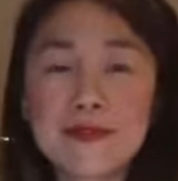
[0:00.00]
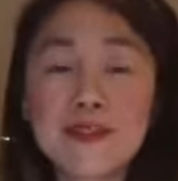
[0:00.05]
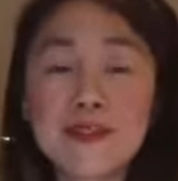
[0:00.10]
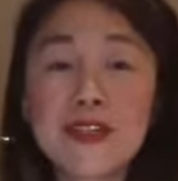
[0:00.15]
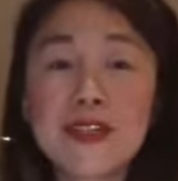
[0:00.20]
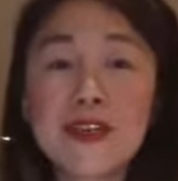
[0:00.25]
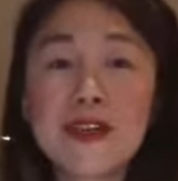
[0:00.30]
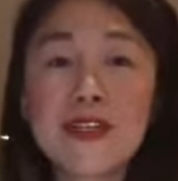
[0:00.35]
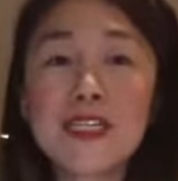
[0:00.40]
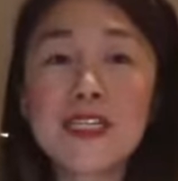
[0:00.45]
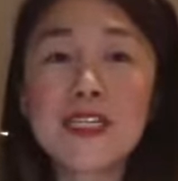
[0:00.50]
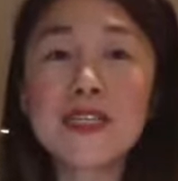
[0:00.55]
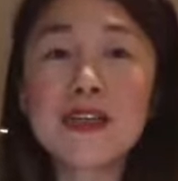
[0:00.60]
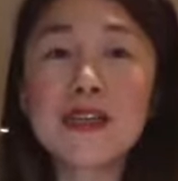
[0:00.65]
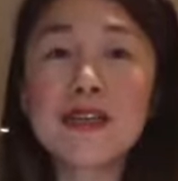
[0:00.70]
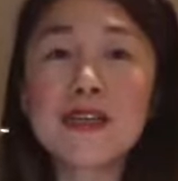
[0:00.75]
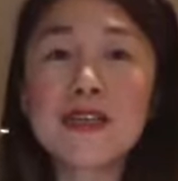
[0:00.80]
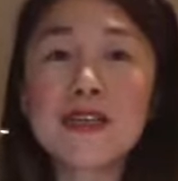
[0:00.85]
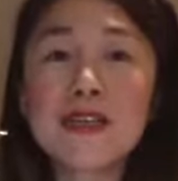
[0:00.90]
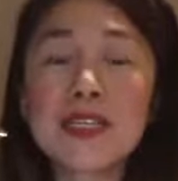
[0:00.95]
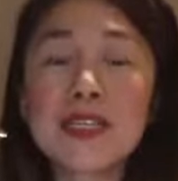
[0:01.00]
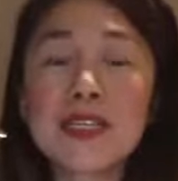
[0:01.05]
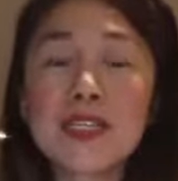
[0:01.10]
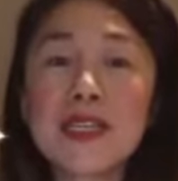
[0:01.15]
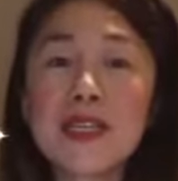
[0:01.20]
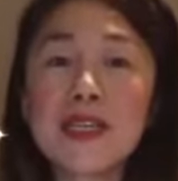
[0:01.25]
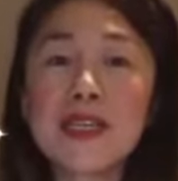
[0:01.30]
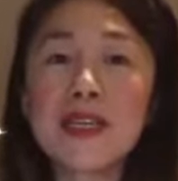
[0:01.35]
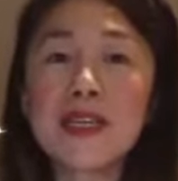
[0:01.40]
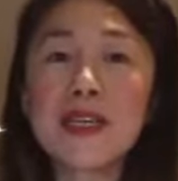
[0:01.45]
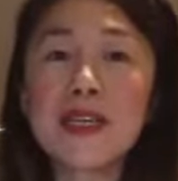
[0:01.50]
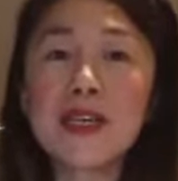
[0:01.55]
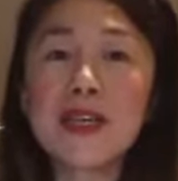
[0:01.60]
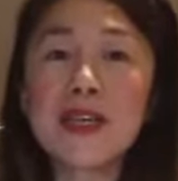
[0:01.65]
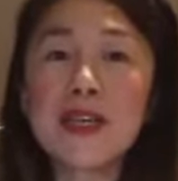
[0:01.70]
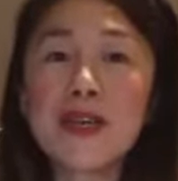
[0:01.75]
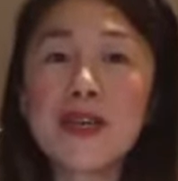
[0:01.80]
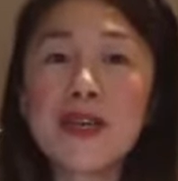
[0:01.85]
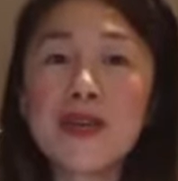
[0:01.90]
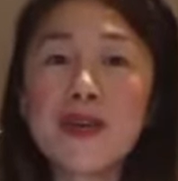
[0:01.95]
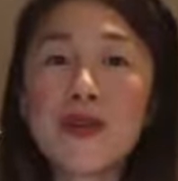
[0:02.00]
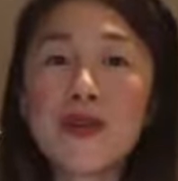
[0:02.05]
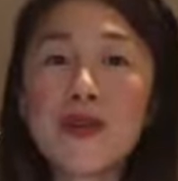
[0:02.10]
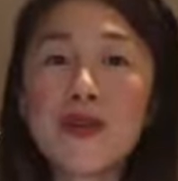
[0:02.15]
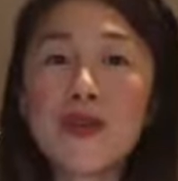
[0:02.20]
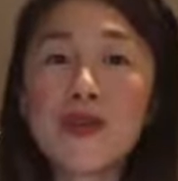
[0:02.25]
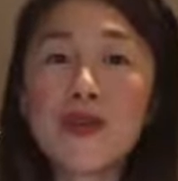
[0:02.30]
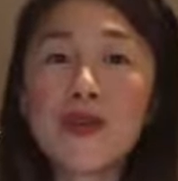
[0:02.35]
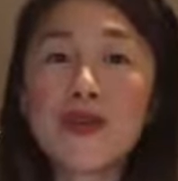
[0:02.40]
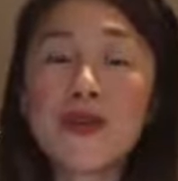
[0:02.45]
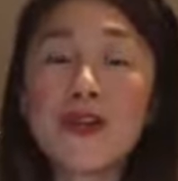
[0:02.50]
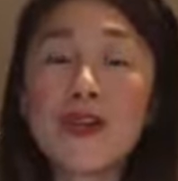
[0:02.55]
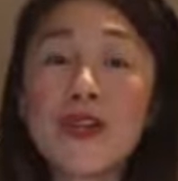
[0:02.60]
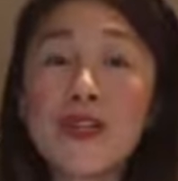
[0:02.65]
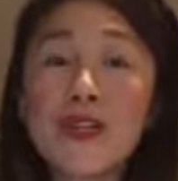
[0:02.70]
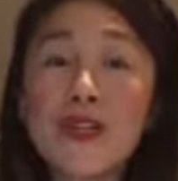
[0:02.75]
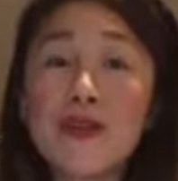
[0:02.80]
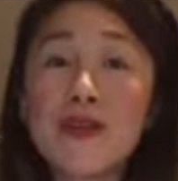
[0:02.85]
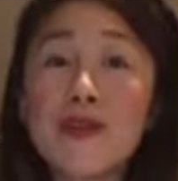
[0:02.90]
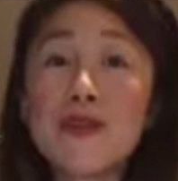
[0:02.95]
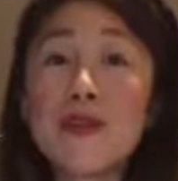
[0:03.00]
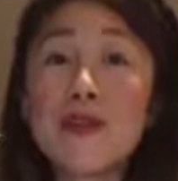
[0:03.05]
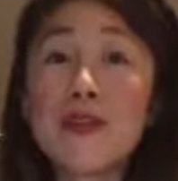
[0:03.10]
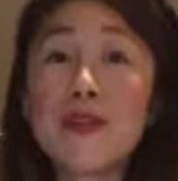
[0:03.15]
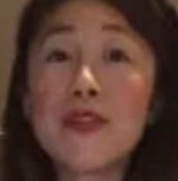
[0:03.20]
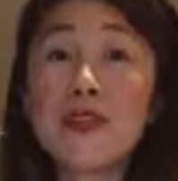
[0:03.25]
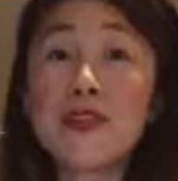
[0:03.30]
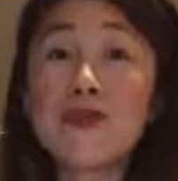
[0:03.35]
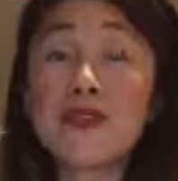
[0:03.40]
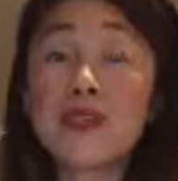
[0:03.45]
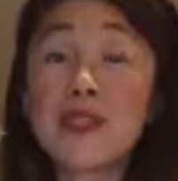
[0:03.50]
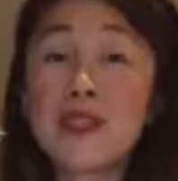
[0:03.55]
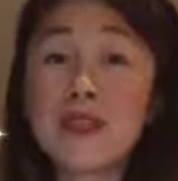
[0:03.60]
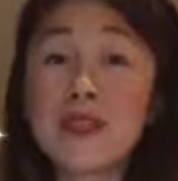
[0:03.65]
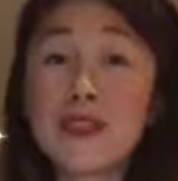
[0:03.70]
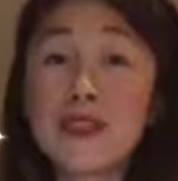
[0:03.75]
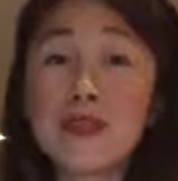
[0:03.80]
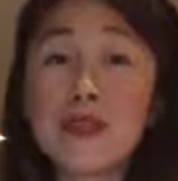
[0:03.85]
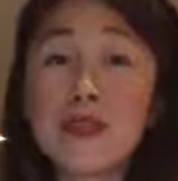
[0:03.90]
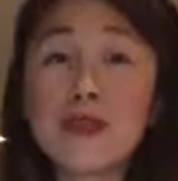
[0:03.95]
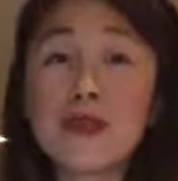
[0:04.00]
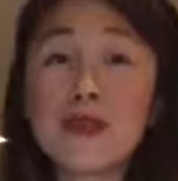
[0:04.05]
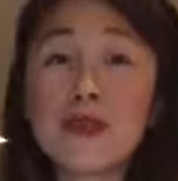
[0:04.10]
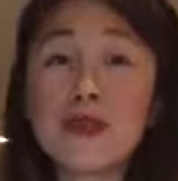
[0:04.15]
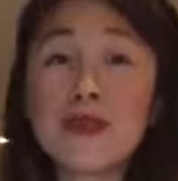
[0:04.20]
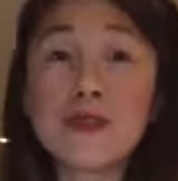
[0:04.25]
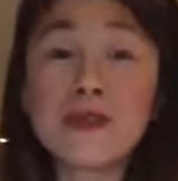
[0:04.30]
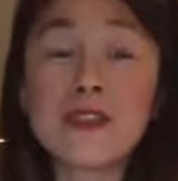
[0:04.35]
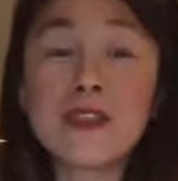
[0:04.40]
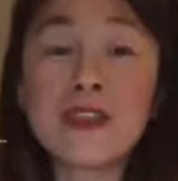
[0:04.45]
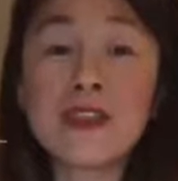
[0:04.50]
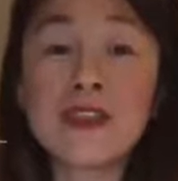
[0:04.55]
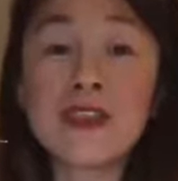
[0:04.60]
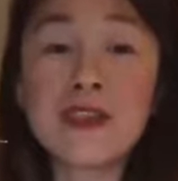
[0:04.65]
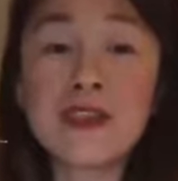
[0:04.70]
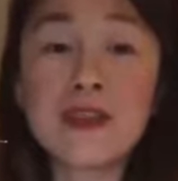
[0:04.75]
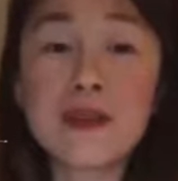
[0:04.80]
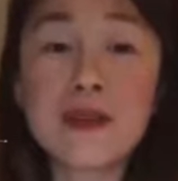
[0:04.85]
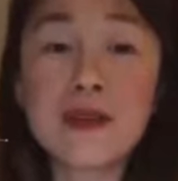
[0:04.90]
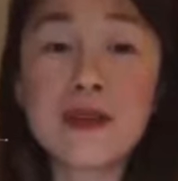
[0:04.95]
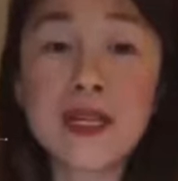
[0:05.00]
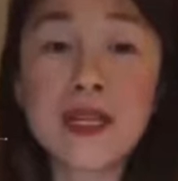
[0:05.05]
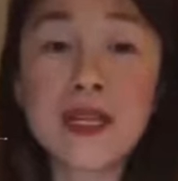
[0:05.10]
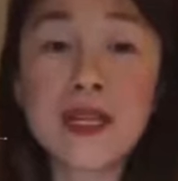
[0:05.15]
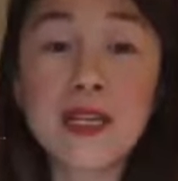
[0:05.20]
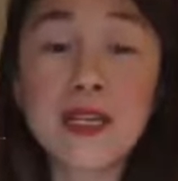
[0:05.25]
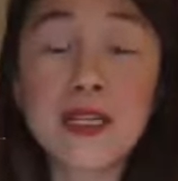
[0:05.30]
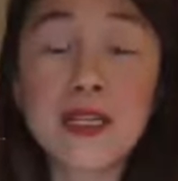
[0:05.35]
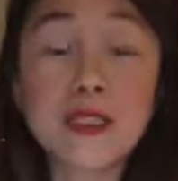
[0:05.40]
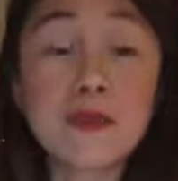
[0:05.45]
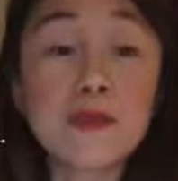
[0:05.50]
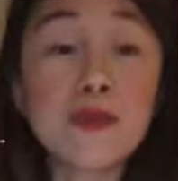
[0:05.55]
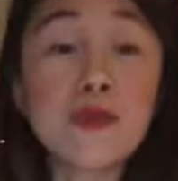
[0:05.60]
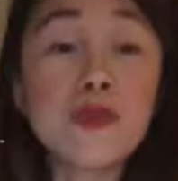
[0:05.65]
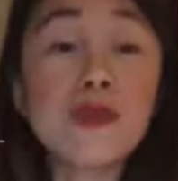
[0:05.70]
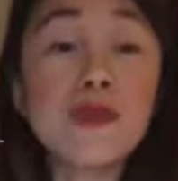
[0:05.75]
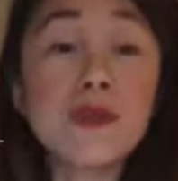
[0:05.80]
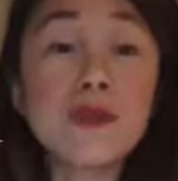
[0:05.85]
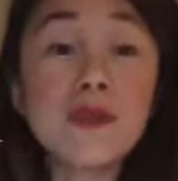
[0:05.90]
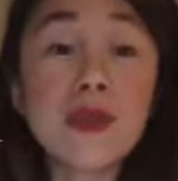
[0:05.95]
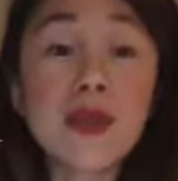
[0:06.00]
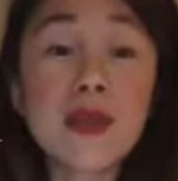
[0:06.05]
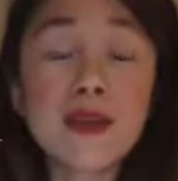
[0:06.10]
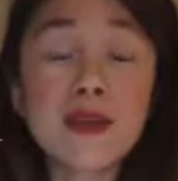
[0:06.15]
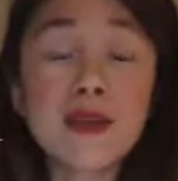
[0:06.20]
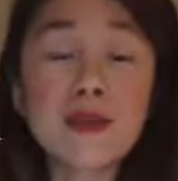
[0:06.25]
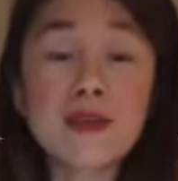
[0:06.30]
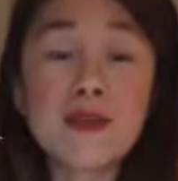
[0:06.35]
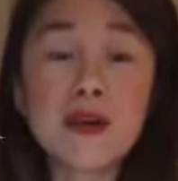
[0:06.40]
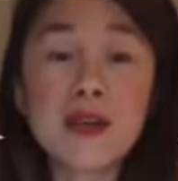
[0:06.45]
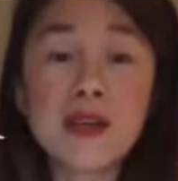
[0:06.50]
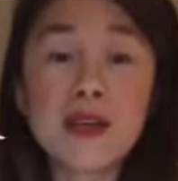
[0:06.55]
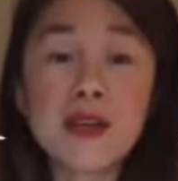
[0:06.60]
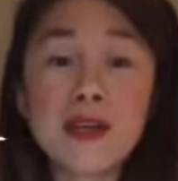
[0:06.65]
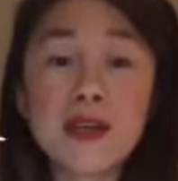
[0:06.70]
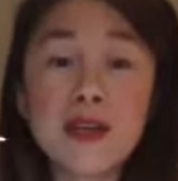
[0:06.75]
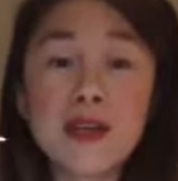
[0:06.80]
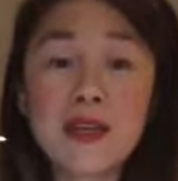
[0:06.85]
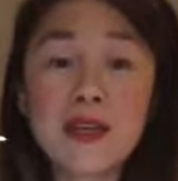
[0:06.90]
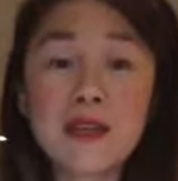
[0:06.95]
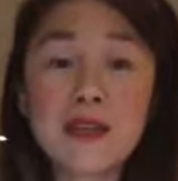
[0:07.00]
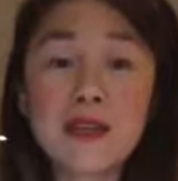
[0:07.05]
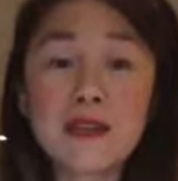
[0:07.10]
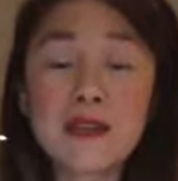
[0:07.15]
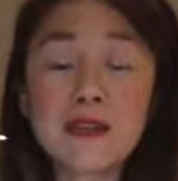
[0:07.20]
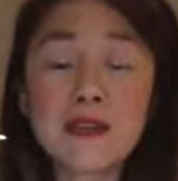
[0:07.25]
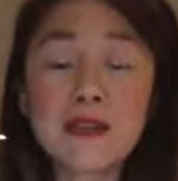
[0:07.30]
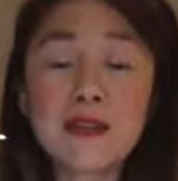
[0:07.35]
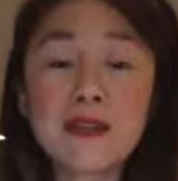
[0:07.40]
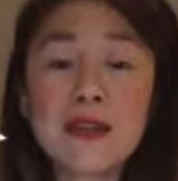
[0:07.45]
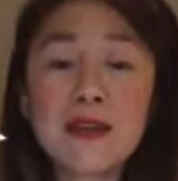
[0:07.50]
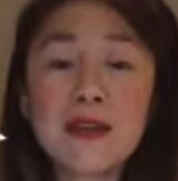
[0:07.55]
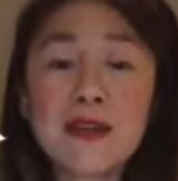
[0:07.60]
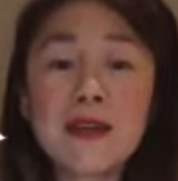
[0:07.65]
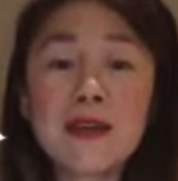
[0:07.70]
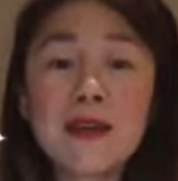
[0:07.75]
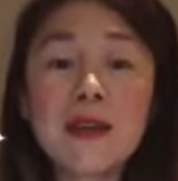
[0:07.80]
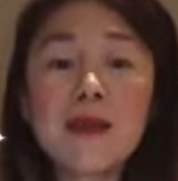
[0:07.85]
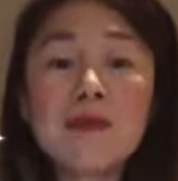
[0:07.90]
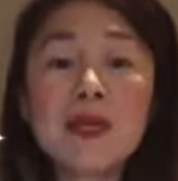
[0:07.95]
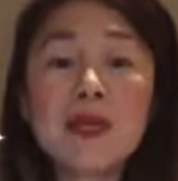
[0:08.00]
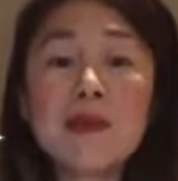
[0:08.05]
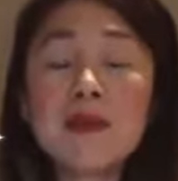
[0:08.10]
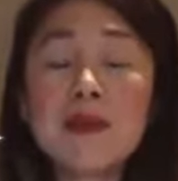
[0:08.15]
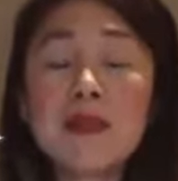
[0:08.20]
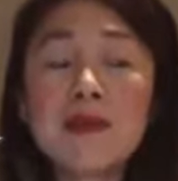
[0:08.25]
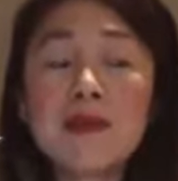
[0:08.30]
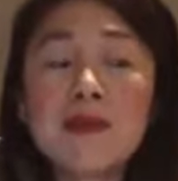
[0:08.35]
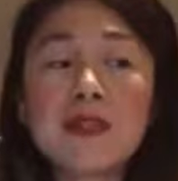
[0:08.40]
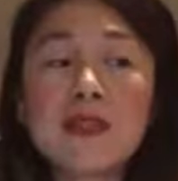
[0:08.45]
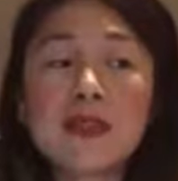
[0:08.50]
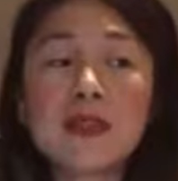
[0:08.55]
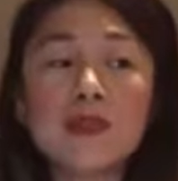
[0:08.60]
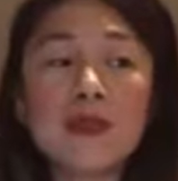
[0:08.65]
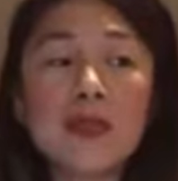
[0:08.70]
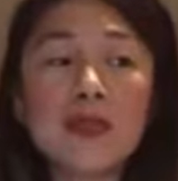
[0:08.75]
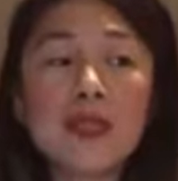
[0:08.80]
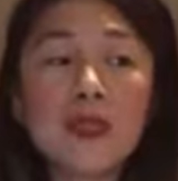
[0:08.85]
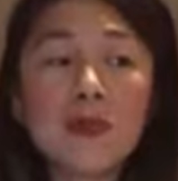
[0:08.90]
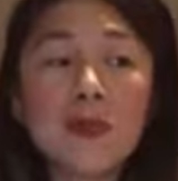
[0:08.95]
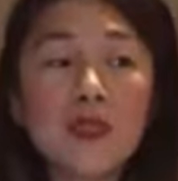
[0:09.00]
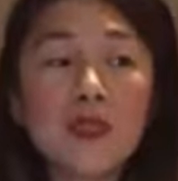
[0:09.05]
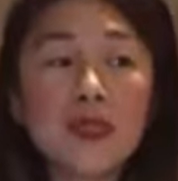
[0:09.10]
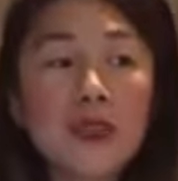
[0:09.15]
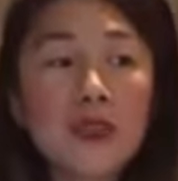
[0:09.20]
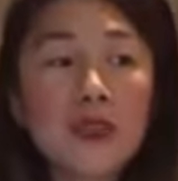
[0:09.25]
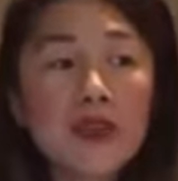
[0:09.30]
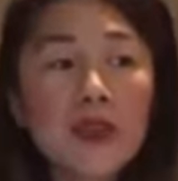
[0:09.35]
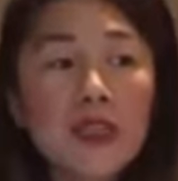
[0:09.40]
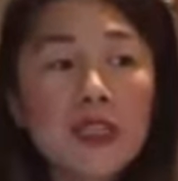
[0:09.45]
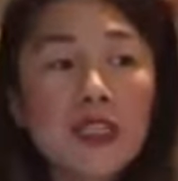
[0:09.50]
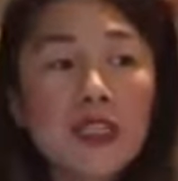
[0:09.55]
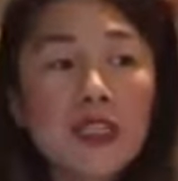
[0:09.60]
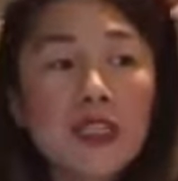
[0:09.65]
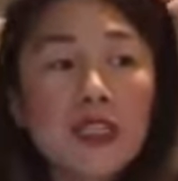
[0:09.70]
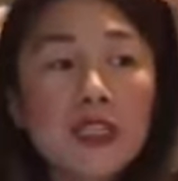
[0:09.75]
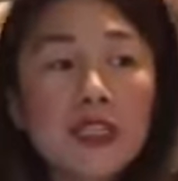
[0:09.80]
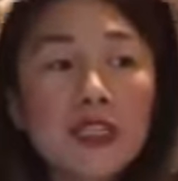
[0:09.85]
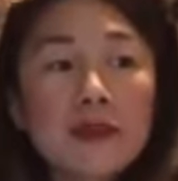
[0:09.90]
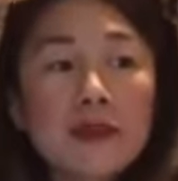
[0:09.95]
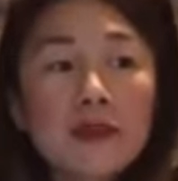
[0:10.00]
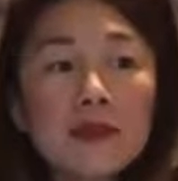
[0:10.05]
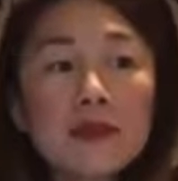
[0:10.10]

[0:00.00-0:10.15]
Very slowly, gently wriggling the fingers, wriggling the toes, getting some movement back in the body again. Maybe give yourself a nice big stretch.